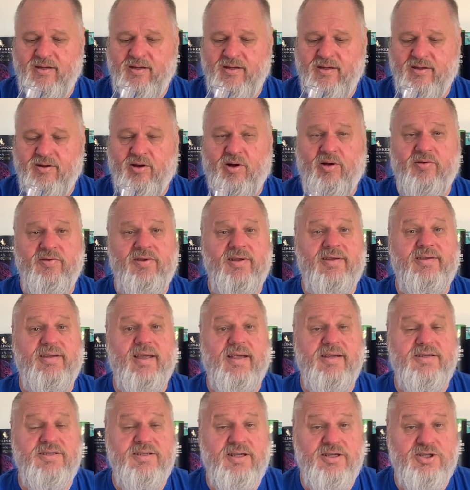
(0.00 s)
on the
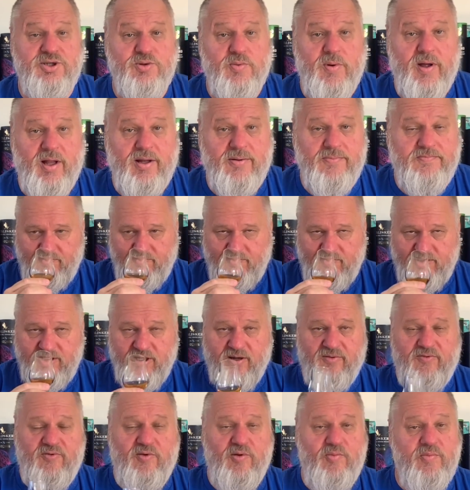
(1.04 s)
taste as well.
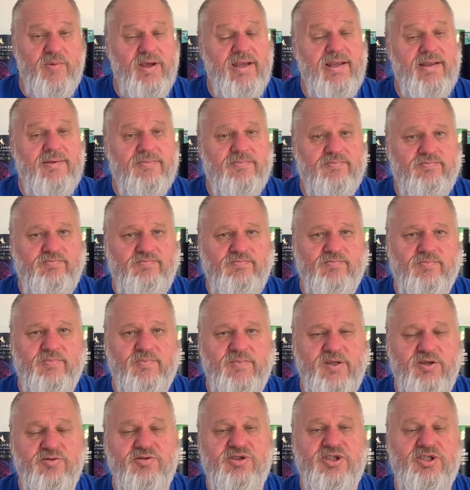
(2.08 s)
So for me,
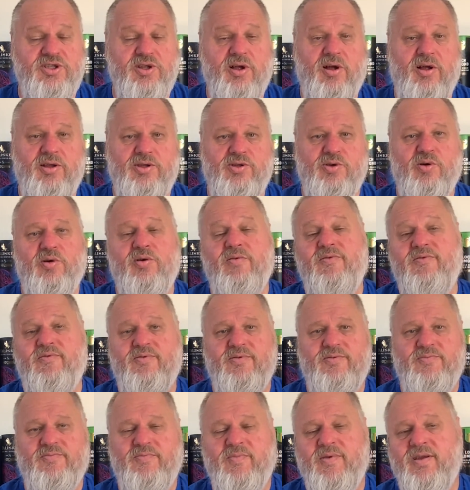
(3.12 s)
you start off
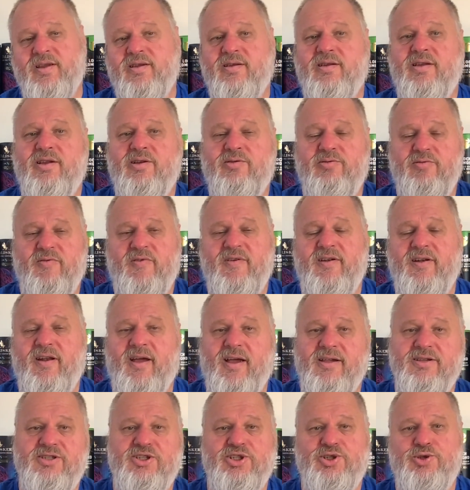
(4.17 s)
with a
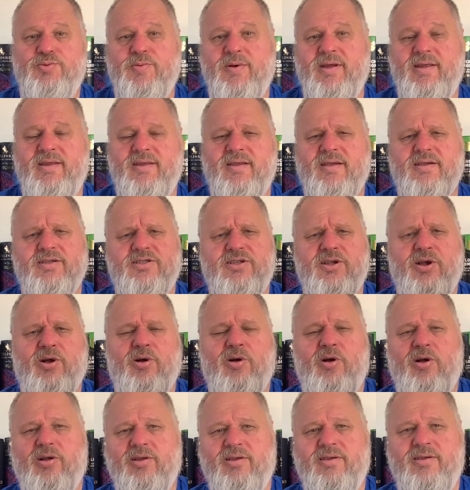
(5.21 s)
nice sweetness, a
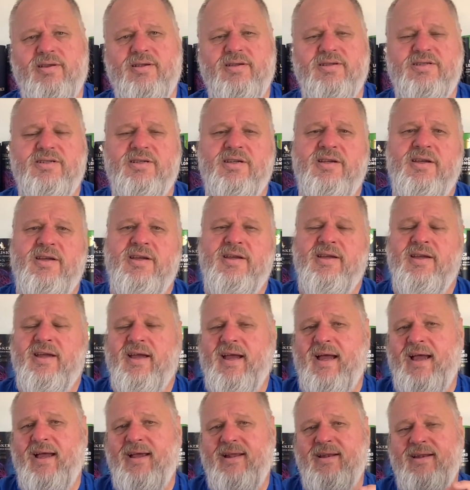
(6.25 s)
hotness,
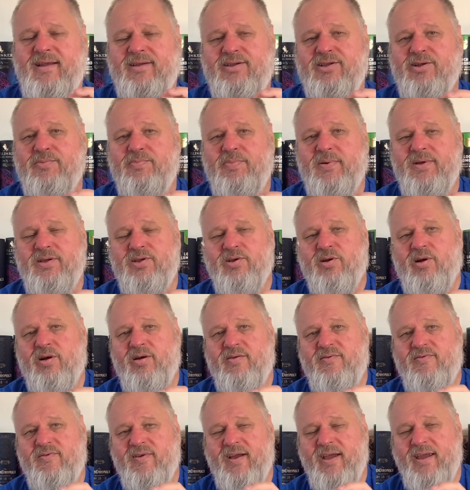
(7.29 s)
a little bit
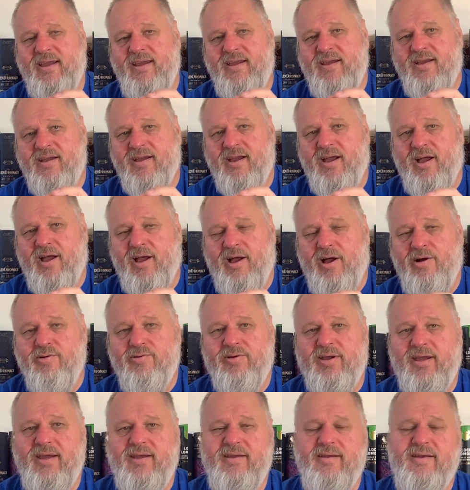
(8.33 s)
of a
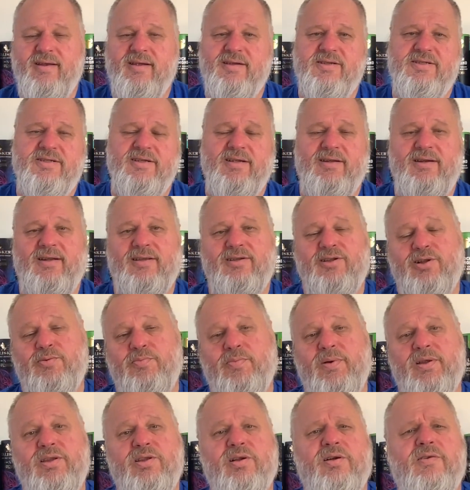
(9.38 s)
oakiness, a little
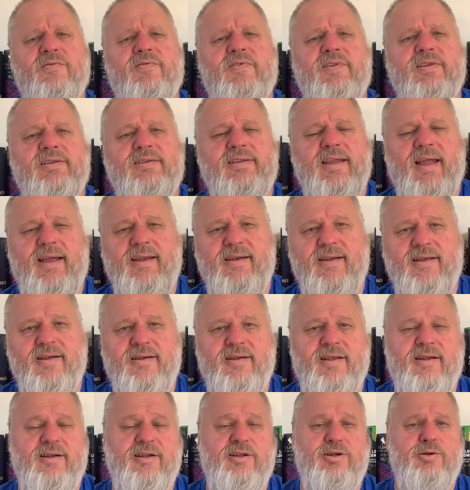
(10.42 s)
bit of a tannin,
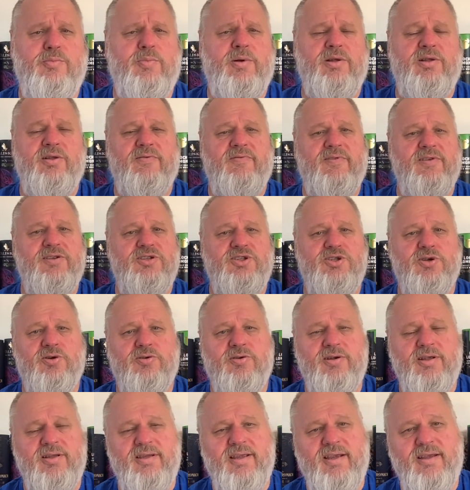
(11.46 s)
a little bit of a
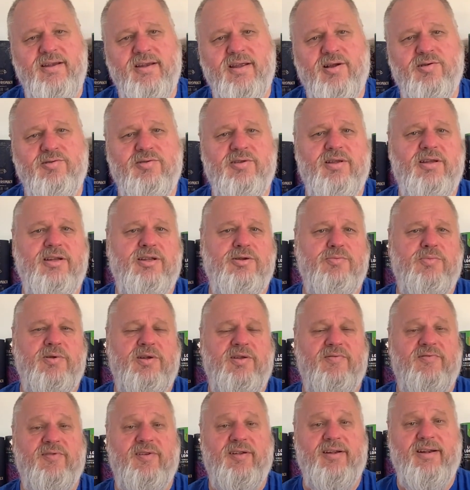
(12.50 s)
chocolatey note, a little bit
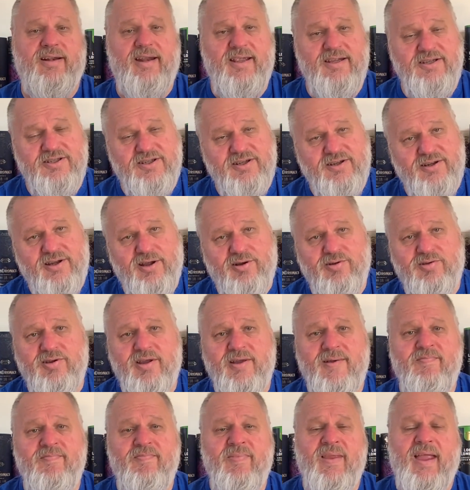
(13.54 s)
of a raisin note,
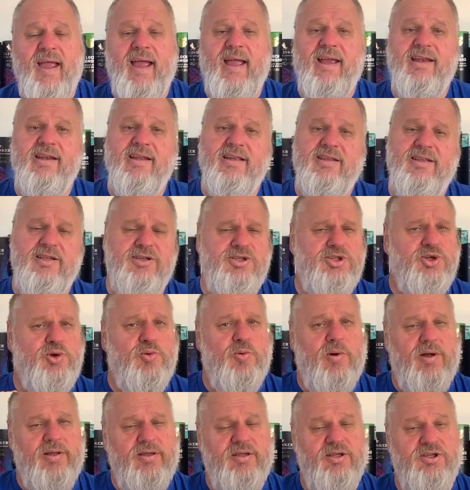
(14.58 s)
and it is
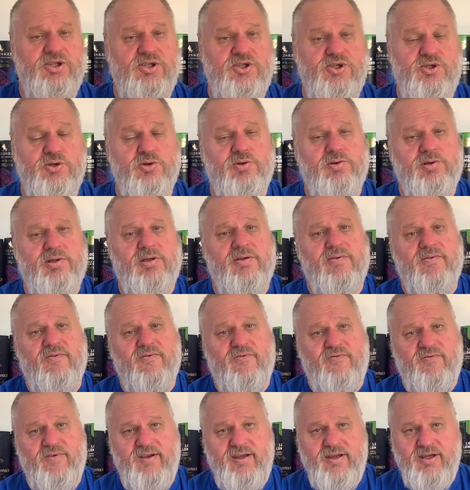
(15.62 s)
quite a short
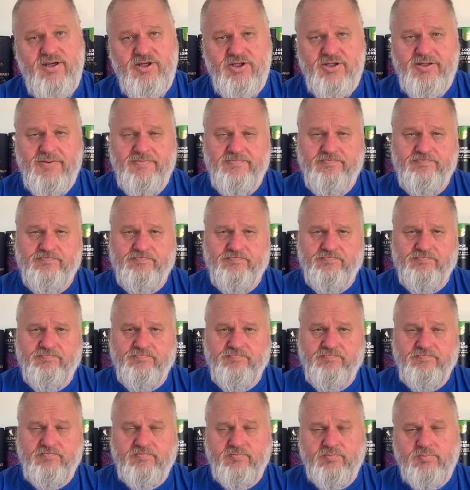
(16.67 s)
finish.
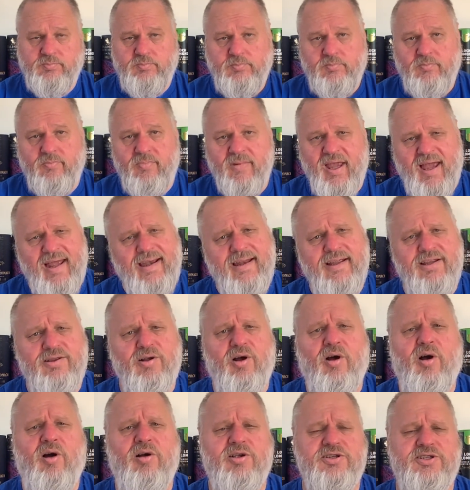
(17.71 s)
And it
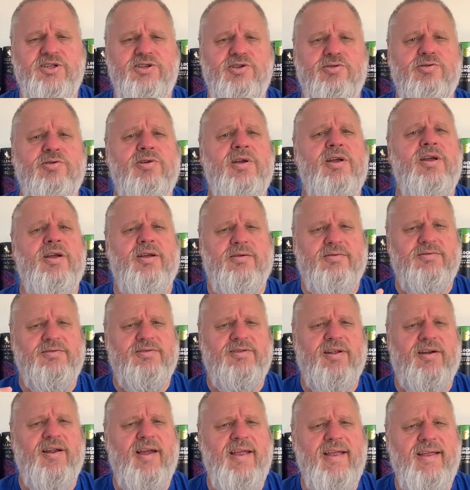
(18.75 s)
asks you,
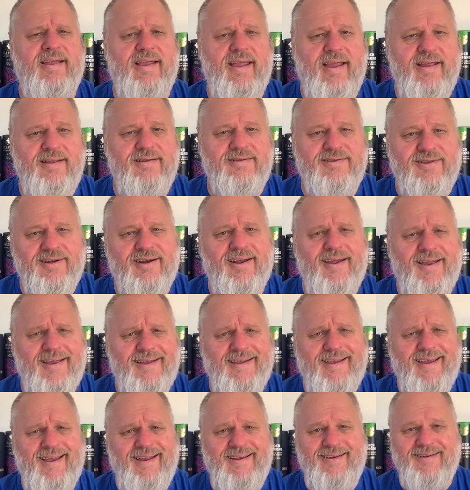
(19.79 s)
try
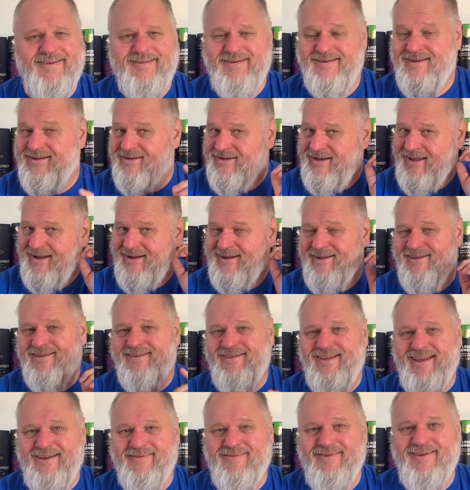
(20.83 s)
again, like a
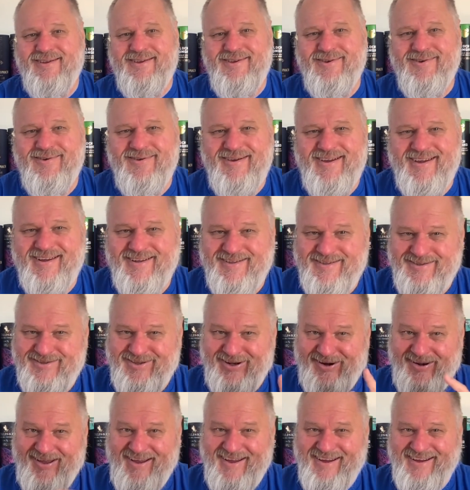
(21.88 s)
devil in your ear,
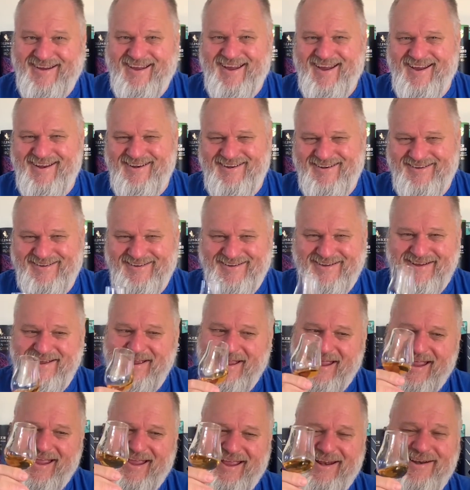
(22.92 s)
try again.
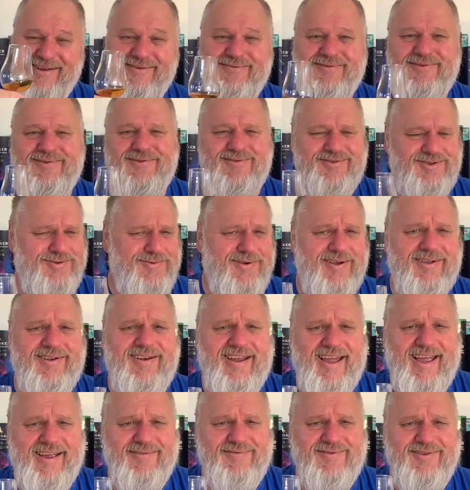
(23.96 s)
And of course, we're going
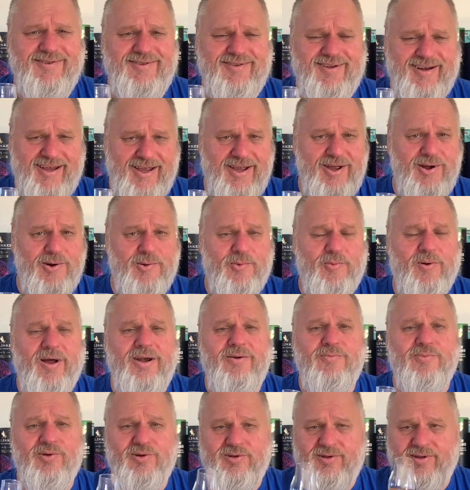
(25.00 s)
to have to try
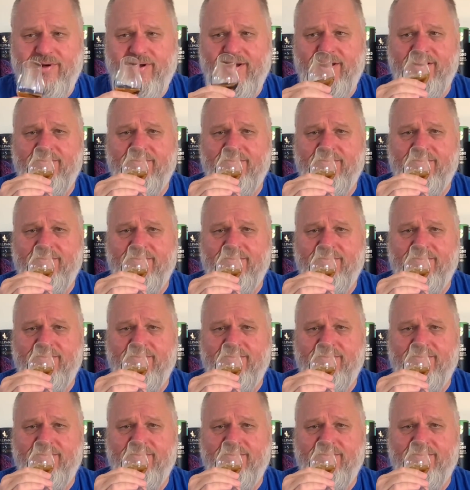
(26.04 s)
one more try.